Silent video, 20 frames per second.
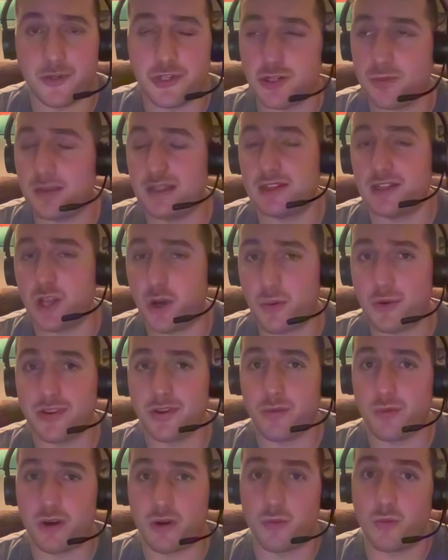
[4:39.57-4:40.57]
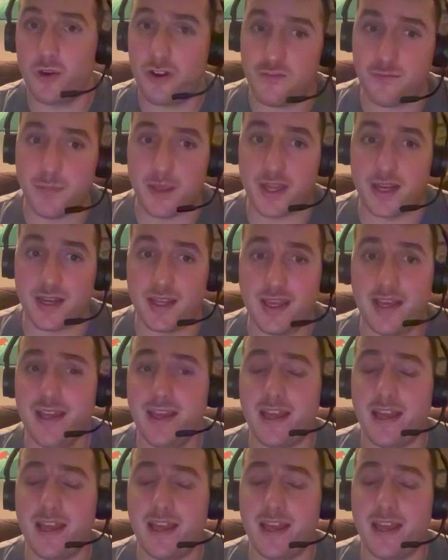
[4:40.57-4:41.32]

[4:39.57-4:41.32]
should be lower than what it would have been